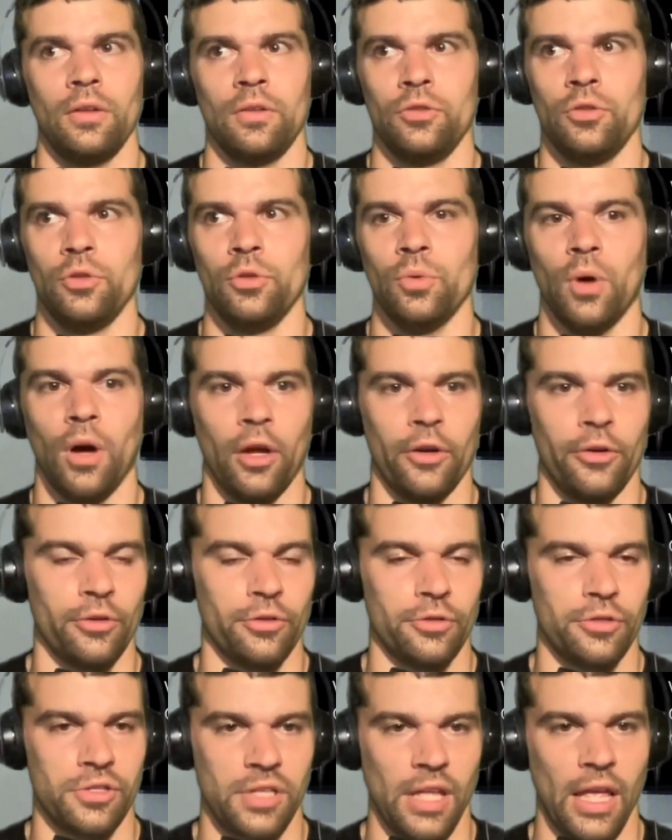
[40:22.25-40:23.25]
you
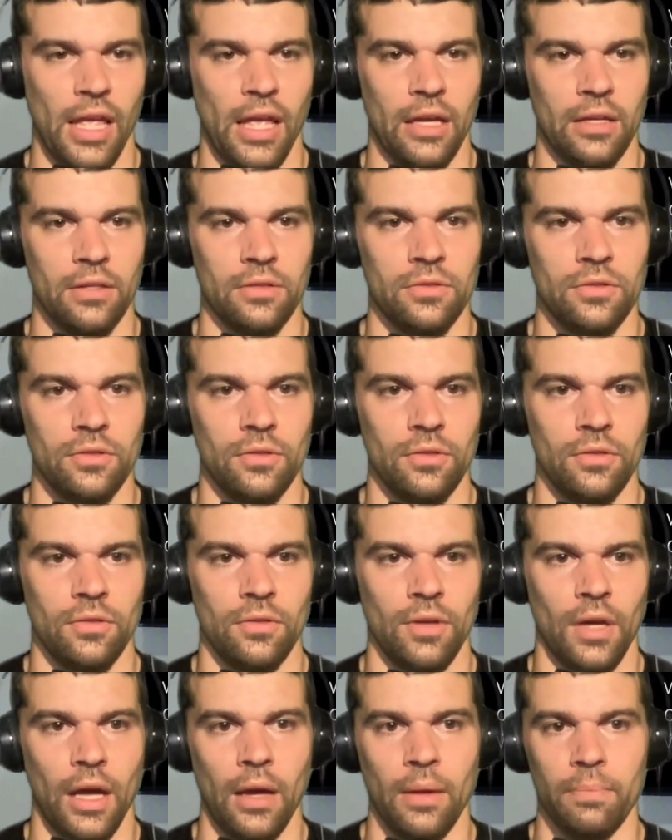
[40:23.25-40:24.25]
understand,
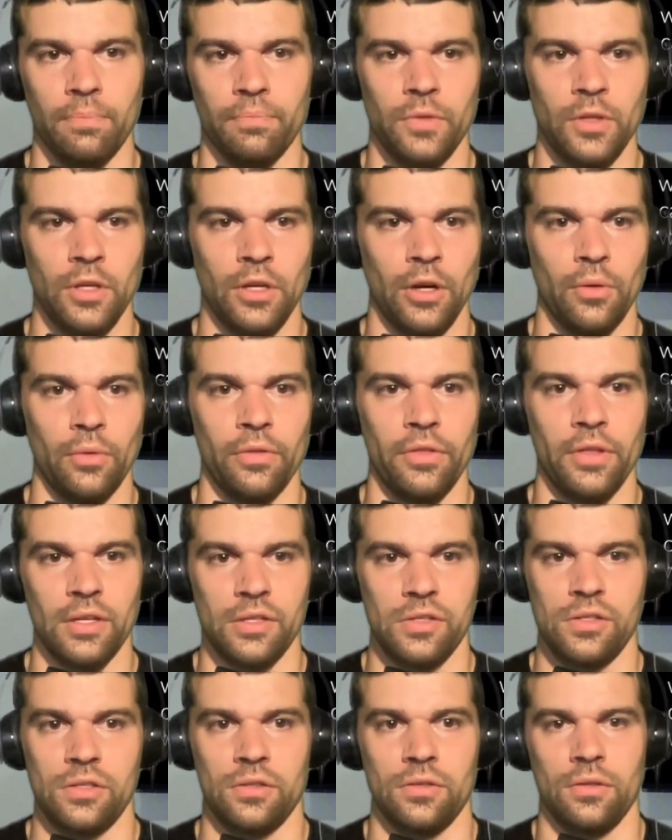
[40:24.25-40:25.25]
um, you know,
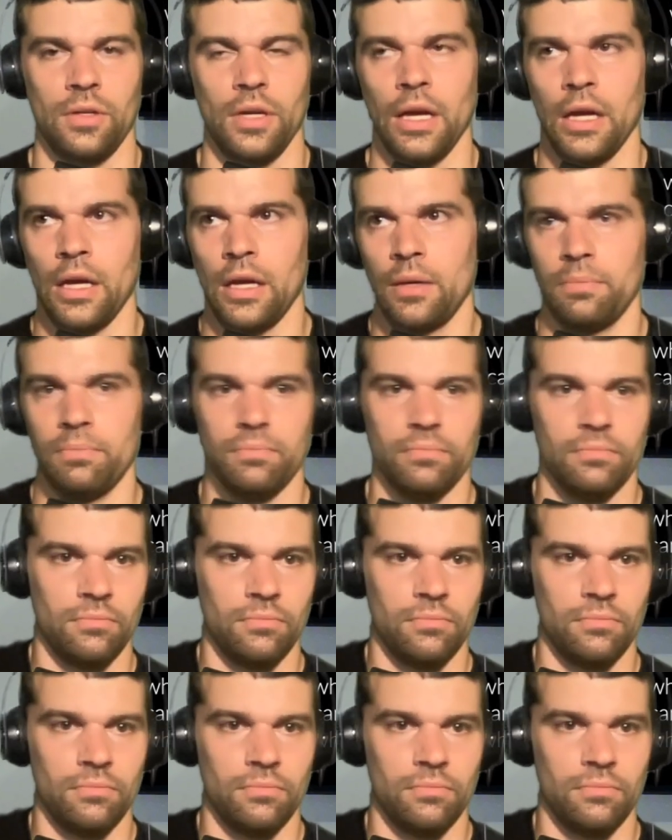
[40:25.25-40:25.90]
this uh,